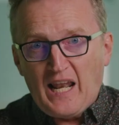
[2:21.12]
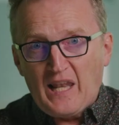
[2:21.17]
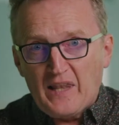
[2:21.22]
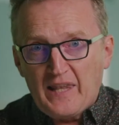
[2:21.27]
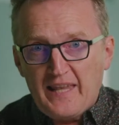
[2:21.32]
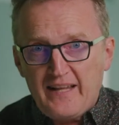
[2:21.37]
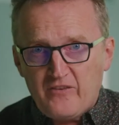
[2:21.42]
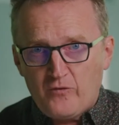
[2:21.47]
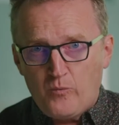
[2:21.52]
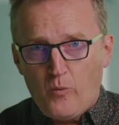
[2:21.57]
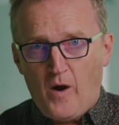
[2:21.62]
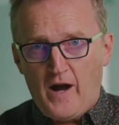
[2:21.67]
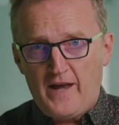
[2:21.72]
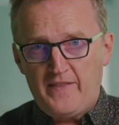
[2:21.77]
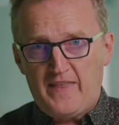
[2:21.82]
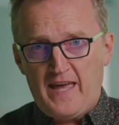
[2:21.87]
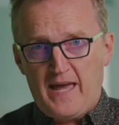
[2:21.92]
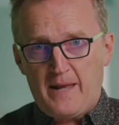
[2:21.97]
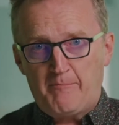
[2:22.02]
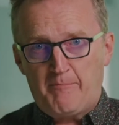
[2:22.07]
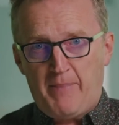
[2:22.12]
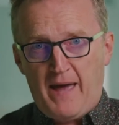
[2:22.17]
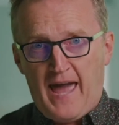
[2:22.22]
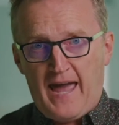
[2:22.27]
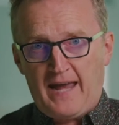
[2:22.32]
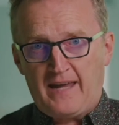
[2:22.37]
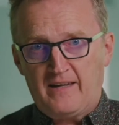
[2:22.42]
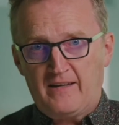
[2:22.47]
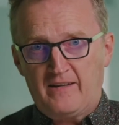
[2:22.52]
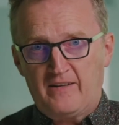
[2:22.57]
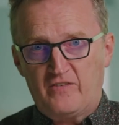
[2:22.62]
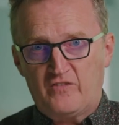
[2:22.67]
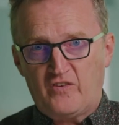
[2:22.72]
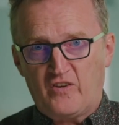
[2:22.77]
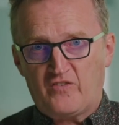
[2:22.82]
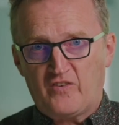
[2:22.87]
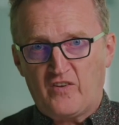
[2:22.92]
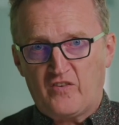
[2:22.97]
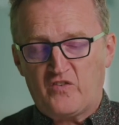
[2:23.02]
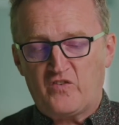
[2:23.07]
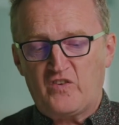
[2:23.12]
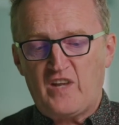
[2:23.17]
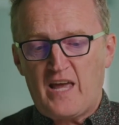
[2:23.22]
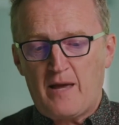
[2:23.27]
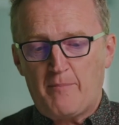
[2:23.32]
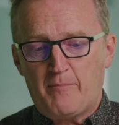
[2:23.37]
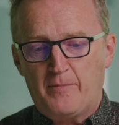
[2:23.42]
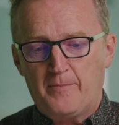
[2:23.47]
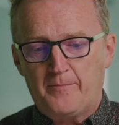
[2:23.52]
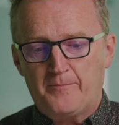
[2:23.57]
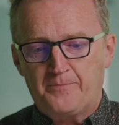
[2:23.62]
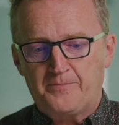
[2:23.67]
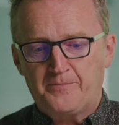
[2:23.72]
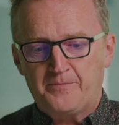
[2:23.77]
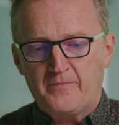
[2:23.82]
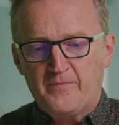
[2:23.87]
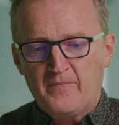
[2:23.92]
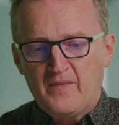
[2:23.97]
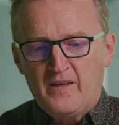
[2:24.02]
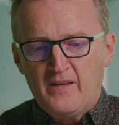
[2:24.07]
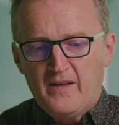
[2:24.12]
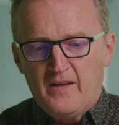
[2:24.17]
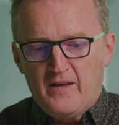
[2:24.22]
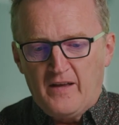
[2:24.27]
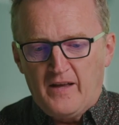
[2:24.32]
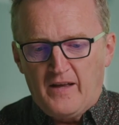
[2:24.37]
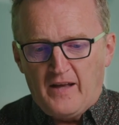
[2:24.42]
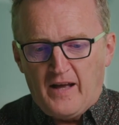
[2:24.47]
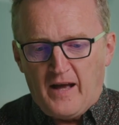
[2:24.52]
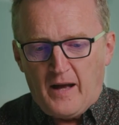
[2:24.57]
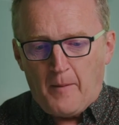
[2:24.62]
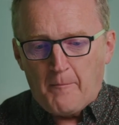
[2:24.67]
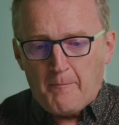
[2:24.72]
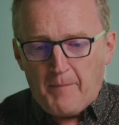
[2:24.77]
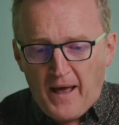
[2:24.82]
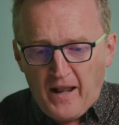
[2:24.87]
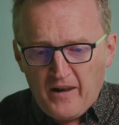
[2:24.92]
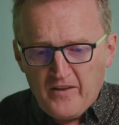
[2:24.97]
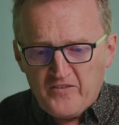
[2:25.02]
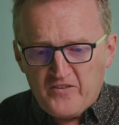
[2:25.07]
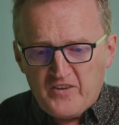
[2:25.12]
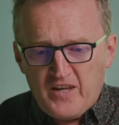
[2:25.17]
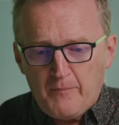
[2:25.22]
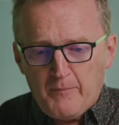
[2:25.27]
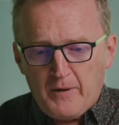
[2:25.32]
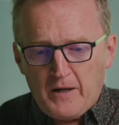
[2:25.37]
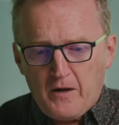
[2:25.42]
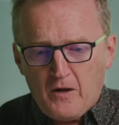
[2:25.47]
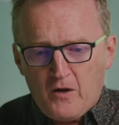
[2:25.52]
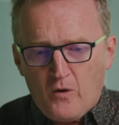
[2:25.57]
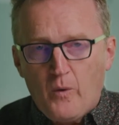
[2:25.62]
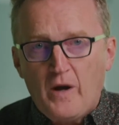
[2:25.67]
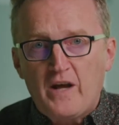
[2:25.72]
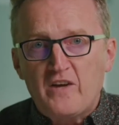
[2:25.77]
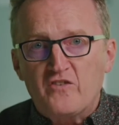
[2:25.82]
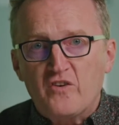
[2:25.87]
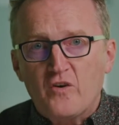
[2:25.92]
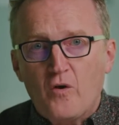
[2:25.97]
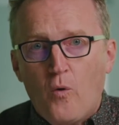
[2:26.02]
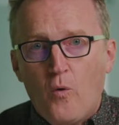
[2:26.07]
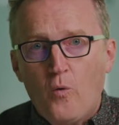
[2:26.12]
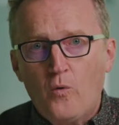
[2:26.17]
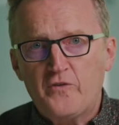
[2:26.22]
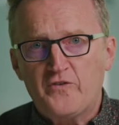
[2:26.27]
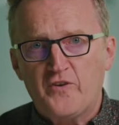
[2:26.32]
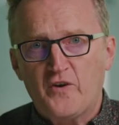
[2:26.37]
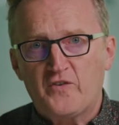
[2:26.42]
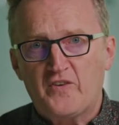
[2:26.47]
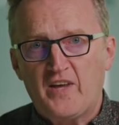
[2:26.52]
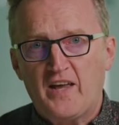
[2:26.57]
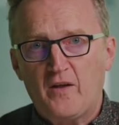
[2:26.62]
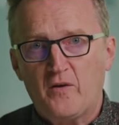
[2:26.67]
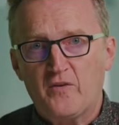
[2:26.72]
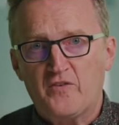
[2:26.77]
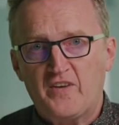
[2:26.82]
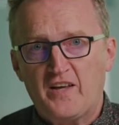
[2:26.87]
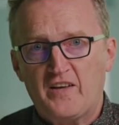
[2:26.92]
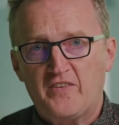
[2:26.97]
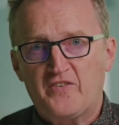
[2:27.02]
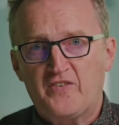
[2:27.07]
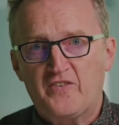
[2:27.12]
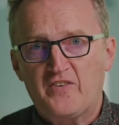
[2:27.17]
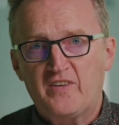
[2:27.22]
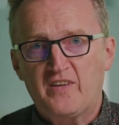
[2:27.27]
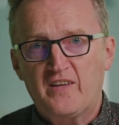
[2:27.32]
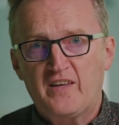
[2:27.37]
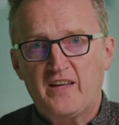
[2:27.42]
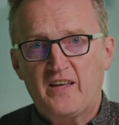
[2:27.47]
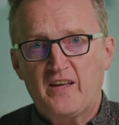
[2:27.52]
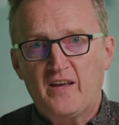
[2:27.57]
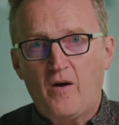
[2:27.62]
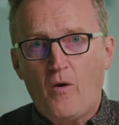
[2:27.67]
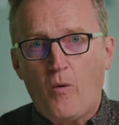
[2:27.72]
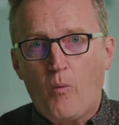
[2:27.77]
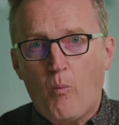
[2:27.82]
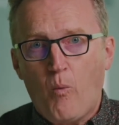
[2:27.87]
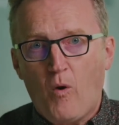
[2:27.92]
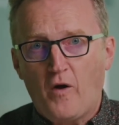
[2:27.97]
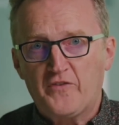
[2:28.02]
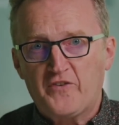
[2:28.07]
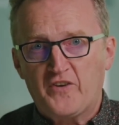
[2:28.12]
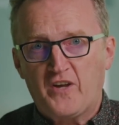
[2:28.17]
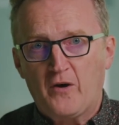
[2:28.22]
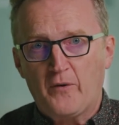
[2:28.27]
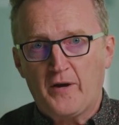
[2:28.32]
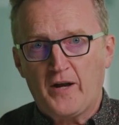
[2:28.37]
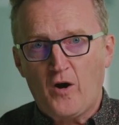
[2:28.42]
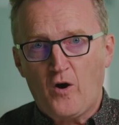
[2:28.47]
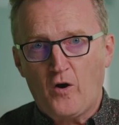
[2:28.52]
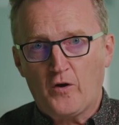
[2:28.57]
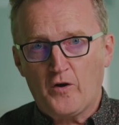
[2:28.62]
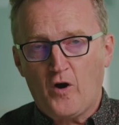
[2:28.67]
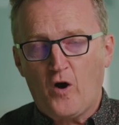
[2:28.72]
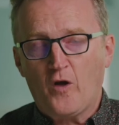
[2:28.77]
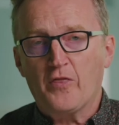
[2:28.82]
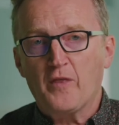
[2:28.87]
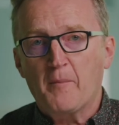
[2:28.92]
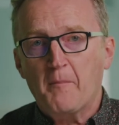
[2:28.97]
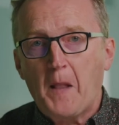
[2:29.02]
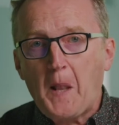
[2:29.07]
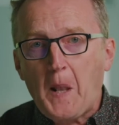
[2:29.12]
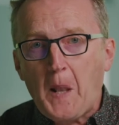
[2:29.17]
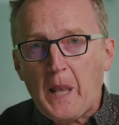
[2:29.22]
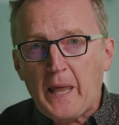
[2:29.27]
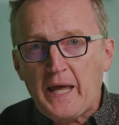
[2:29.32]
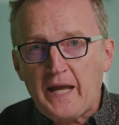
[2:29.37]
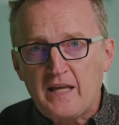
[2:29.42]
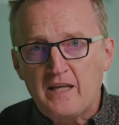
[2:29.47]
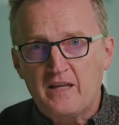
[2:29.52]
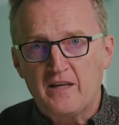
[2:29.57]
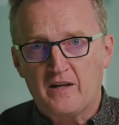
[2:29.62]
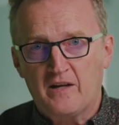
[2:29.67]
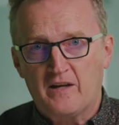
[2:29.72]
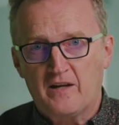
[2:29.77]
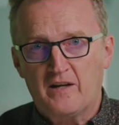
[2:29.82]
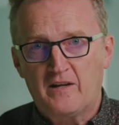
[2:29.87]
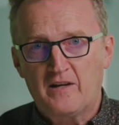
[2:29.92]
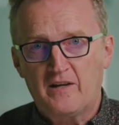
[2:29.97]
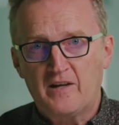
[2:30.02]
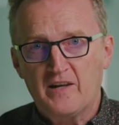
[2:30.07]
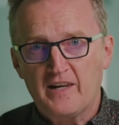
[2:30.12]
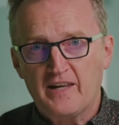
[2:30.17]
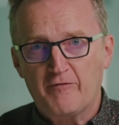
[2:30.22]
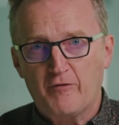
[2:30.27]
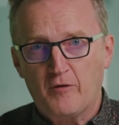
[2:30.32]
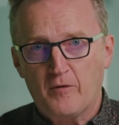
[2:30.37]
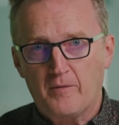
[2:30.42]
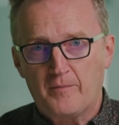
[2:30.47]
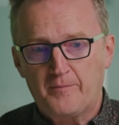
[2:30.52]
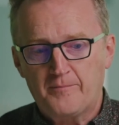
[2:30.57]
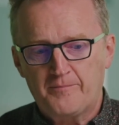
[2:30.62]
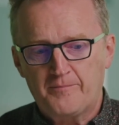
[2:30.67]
let's wind that back just a step. A balanced chemical equation also tells us what's going on the molecular level.